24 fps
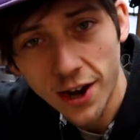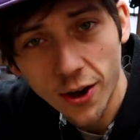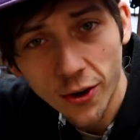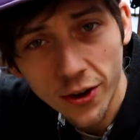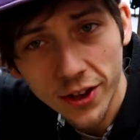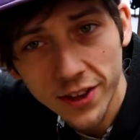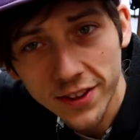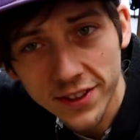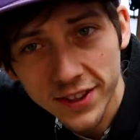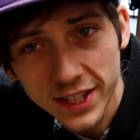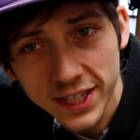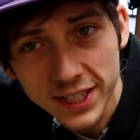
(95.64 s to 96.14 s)

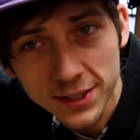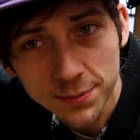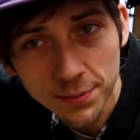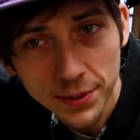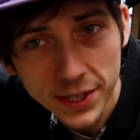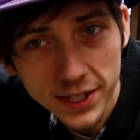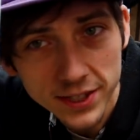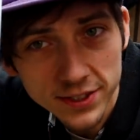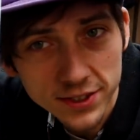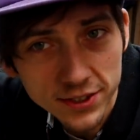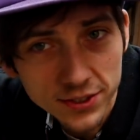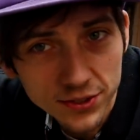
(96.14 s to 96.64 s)
out these
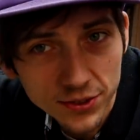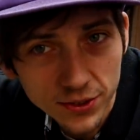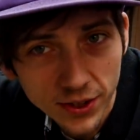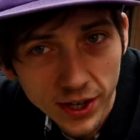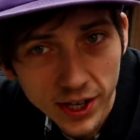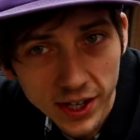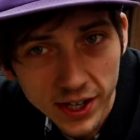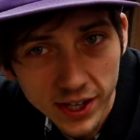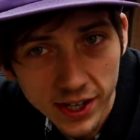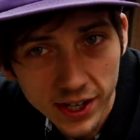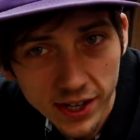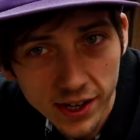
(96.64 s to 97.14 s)
pieces
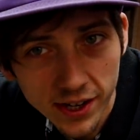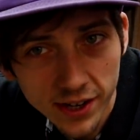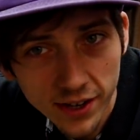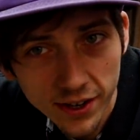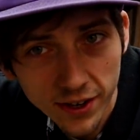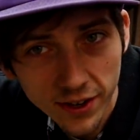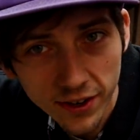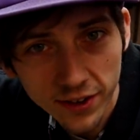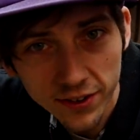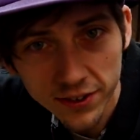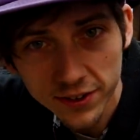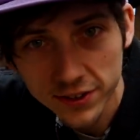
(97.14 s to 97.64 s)
right
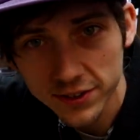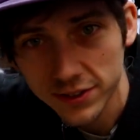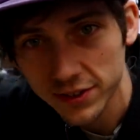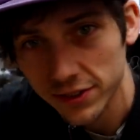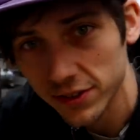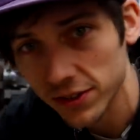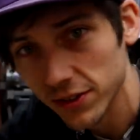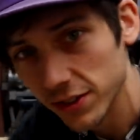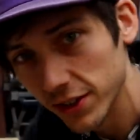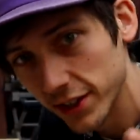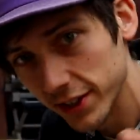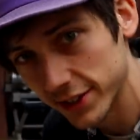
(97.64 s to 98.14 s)
here. This
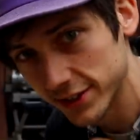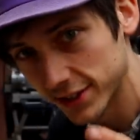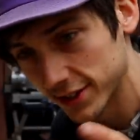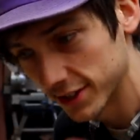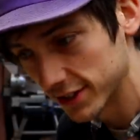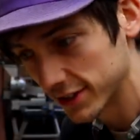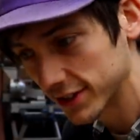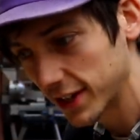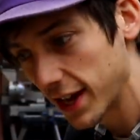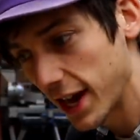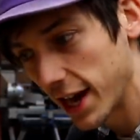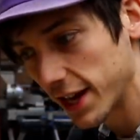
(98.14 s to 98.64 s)
little, it's
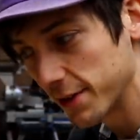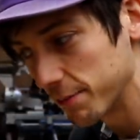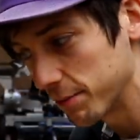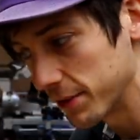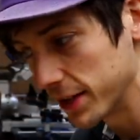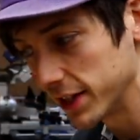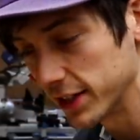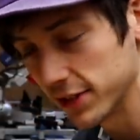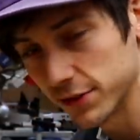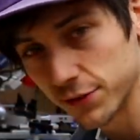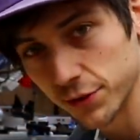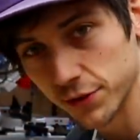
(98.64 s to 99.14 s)
the side
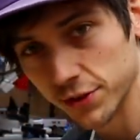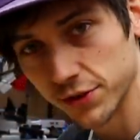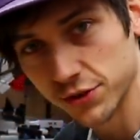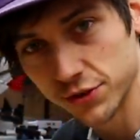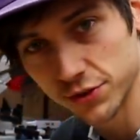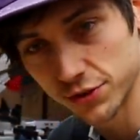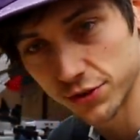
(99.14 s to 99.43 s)
piece for the